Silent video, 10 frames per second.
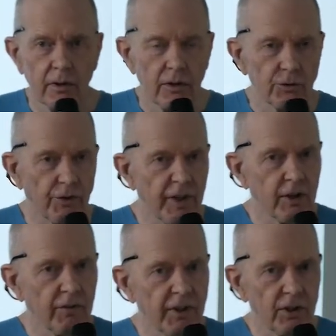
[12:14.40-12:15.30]
So think
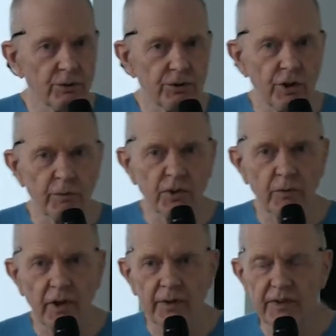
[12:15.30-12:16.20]
of it in those terms as
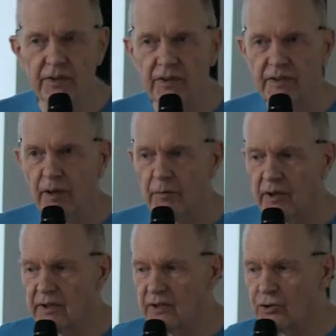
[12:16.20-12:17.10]
well. This is
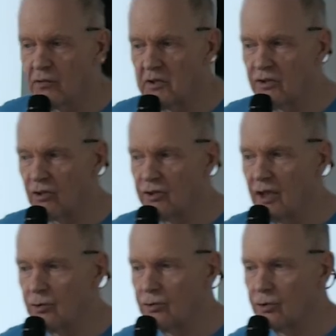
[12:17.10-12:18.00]
something, these services are
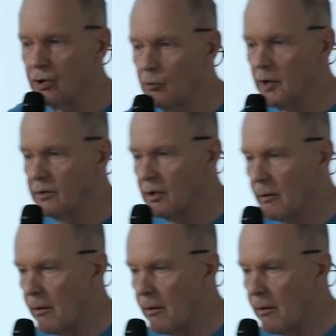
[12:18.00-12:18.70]
really good to know about.